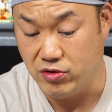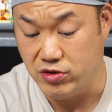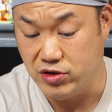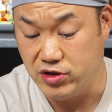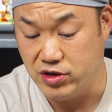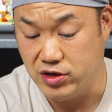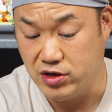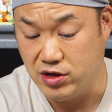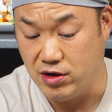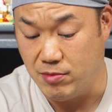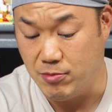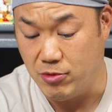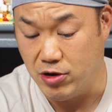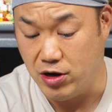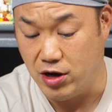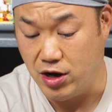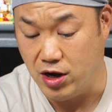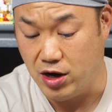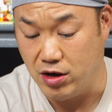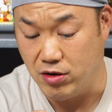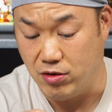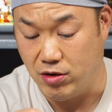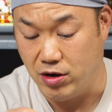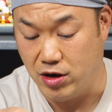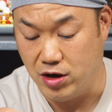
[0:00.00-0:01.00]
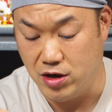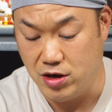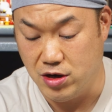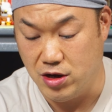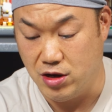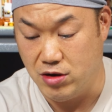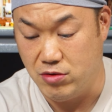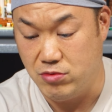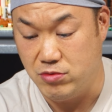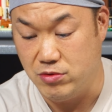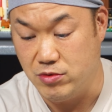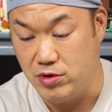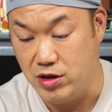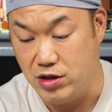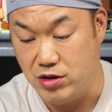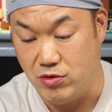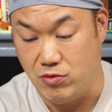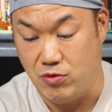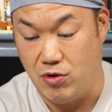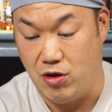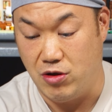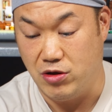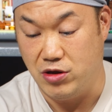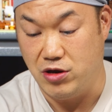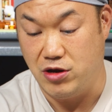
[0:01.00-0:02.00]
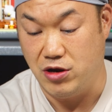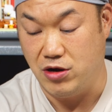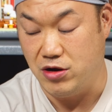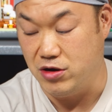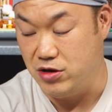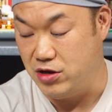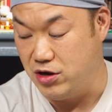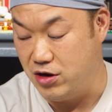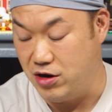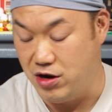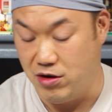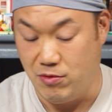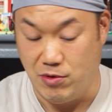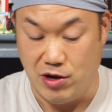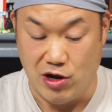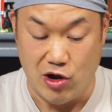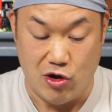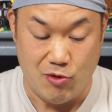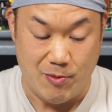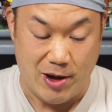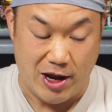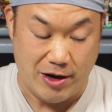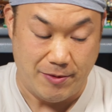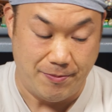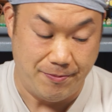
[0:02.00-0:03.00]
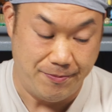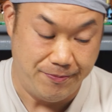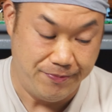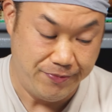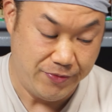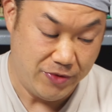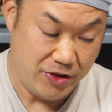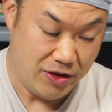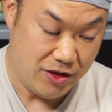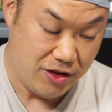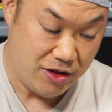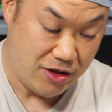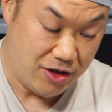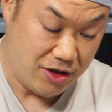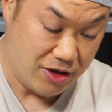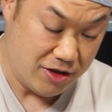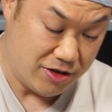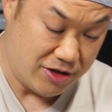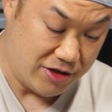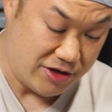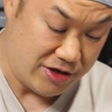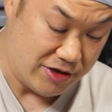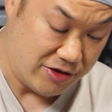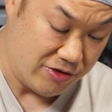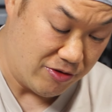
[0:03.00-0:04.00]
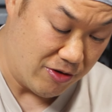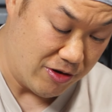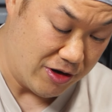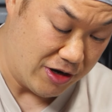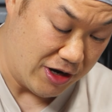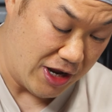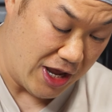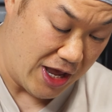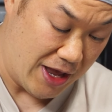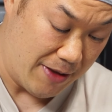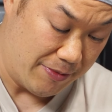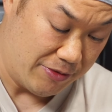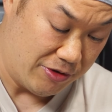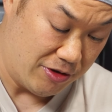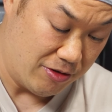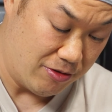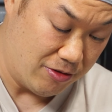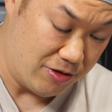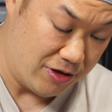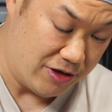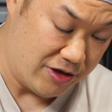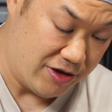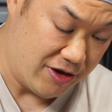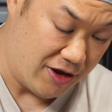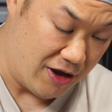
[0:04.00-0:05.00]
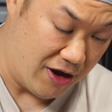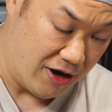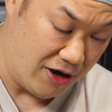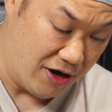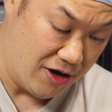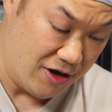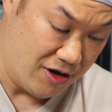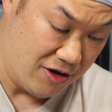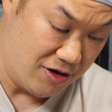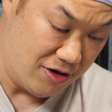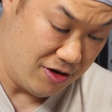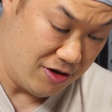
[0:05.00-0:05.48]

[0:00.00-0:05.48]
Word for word: This is number nine, right? I don't wanna get the wrong stickers here. Here we go, man. This is going to absolutely suck.